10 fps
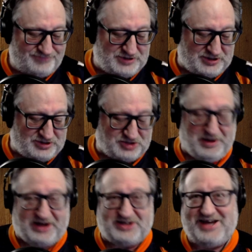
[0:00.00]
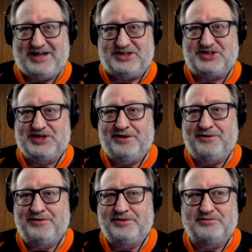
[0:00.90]
it just makes sense.
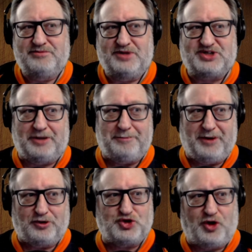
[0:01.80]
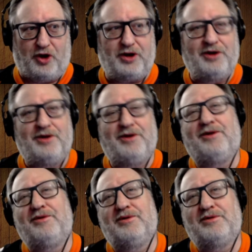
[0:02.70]
Let's get a bigger shark.
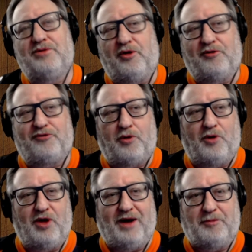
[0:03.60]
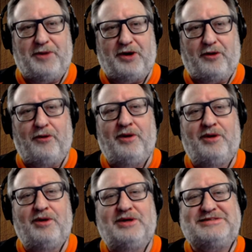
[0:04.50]
Therefore, we'll have a bigger,
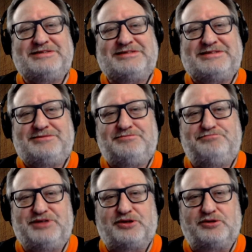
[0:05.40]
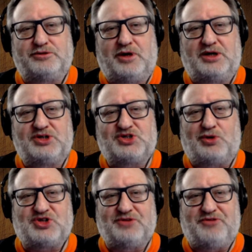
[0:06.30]
bigger uh,
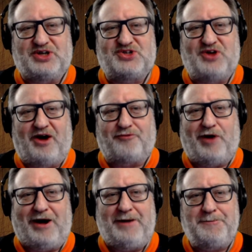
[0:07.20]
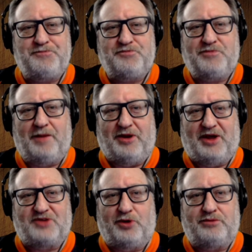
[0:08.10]
source of this stuff, right? I mean,
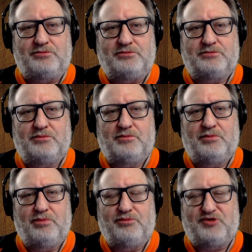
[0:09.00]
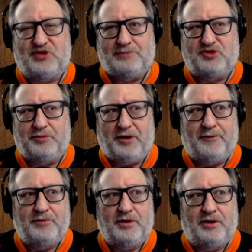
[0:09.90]
that's what it Seems to be.
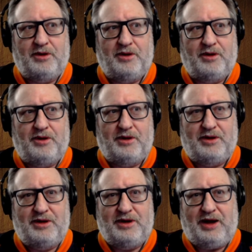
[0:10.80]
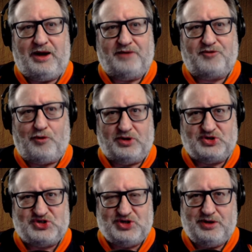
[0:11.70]
And of
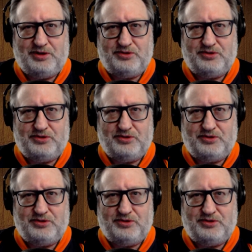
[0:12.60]
course, the